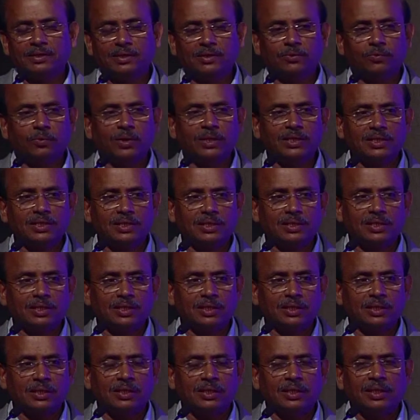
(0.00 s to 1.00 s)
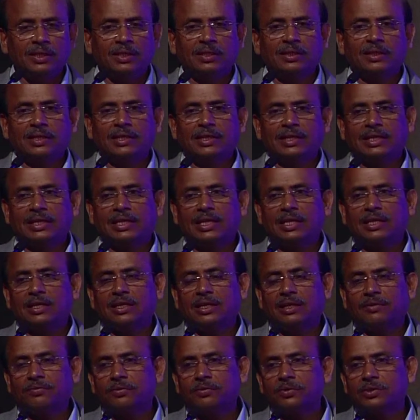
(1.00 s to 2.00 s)
See, once the
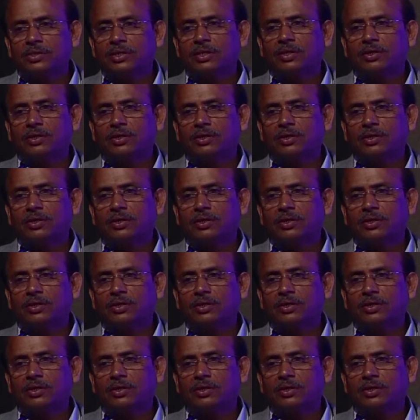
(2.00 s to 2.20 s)
Air Force